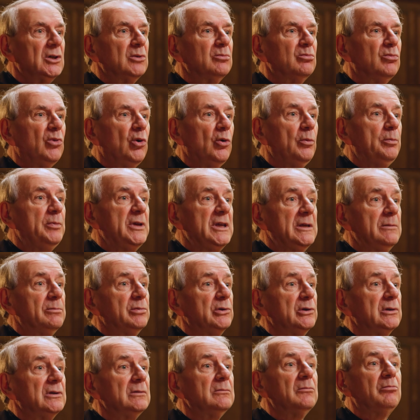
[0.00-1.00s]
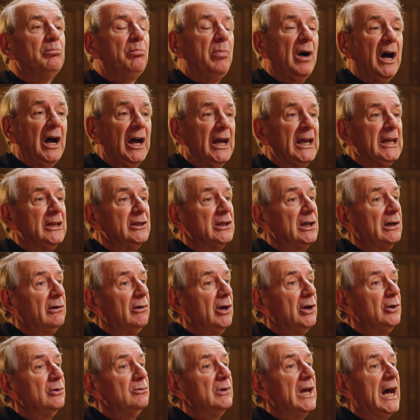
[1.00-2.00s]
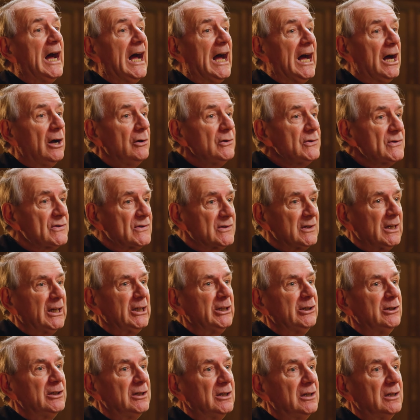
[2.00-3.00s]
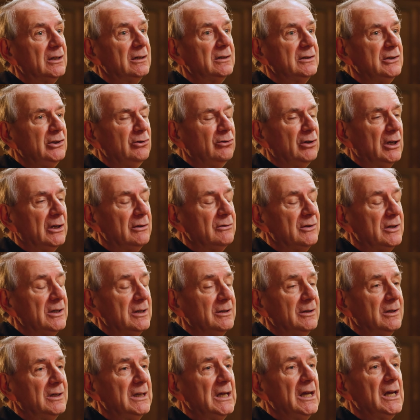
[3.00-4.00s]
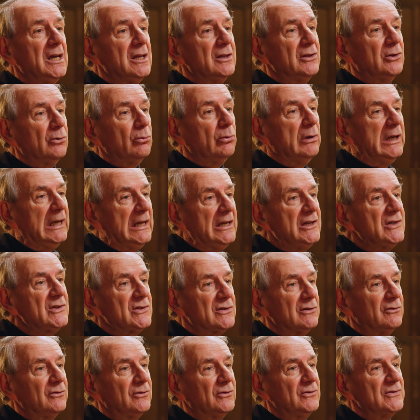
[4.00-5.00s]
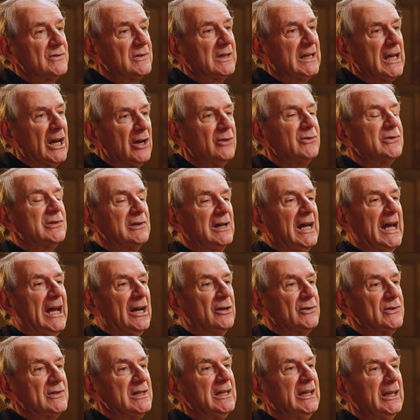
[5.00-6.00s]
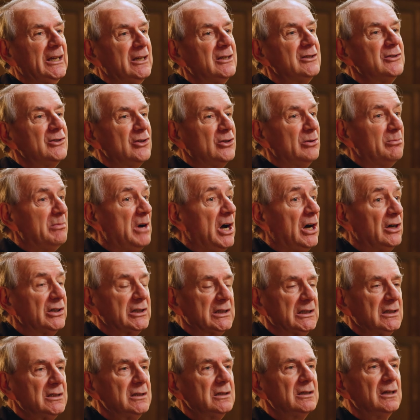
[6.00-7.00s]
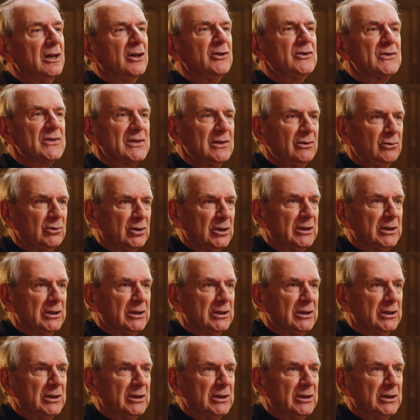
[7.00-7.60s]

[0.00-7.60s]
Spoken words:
more people buying their own house under, the release of council housing into the market and so